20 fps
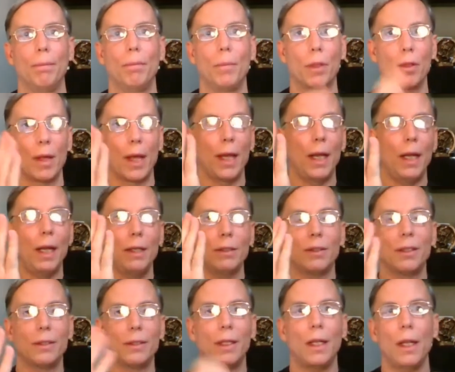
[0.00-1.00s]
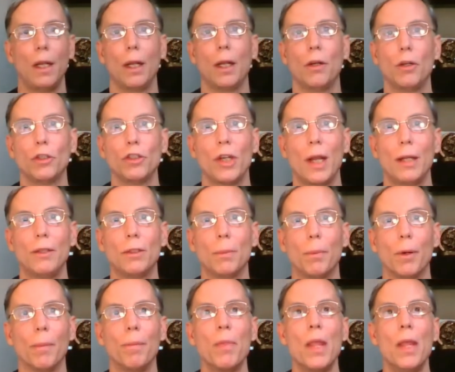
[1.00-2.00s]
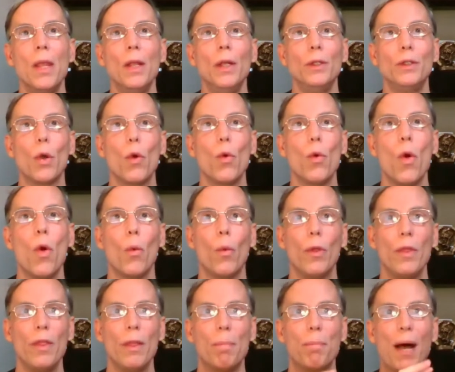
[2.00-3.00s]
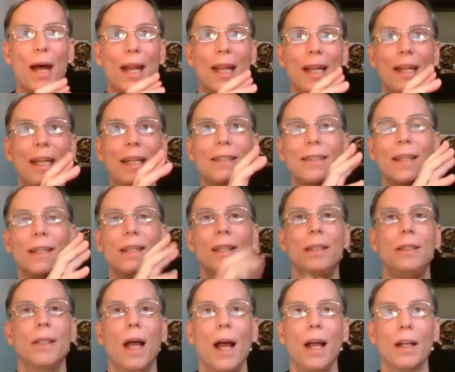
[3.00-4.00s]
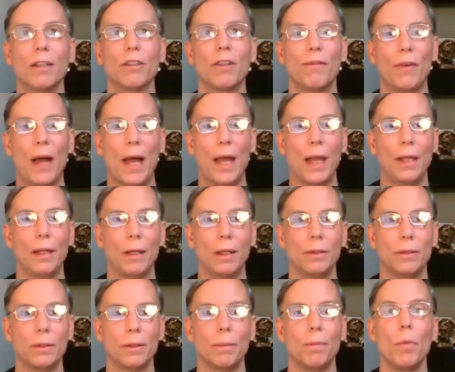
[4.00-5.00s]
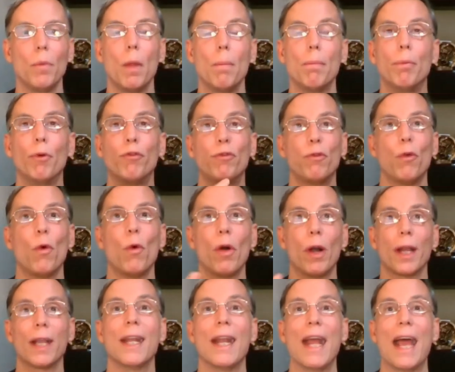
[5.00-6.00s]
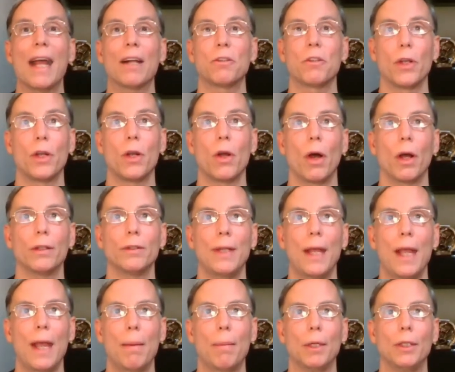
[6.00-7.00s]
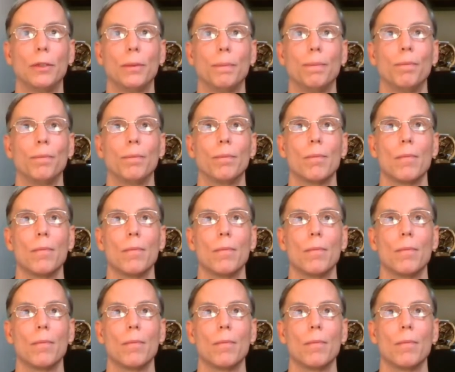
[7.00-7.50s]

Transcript: Methionine and cysteine interchangeable. So when the body needs to detoxify this before it can actually cause damage.